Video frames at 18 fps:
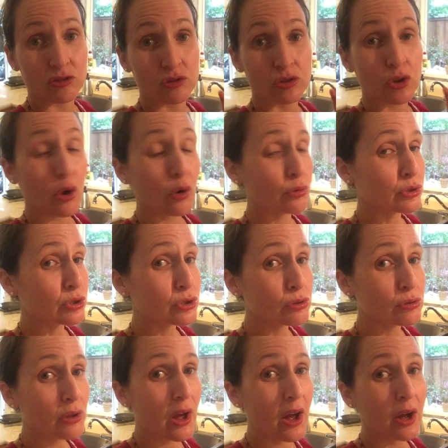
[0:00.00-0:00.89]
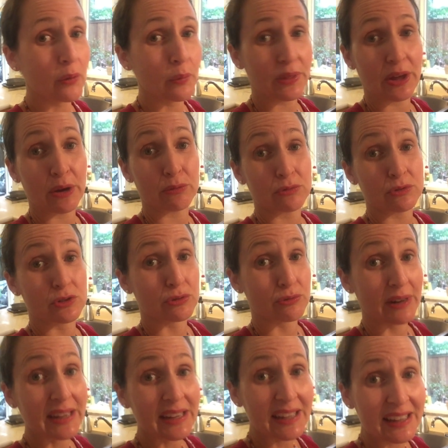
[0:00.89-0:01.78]
go too long without
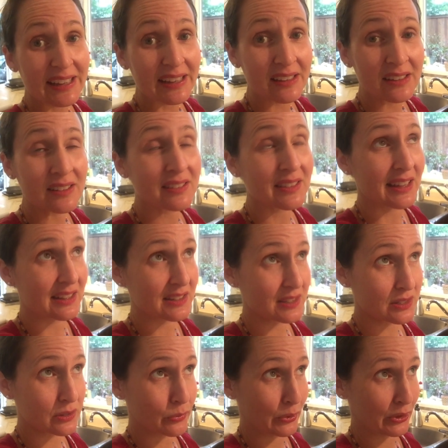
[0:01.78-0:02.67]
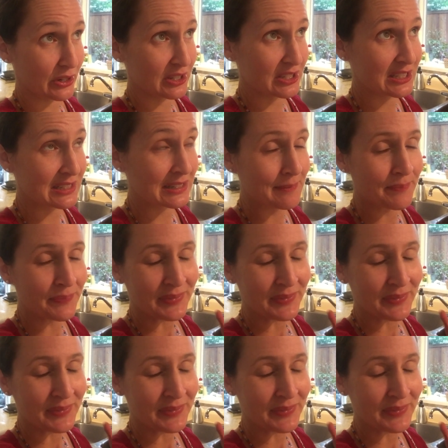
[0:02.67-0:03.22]
drinking, that's the worst.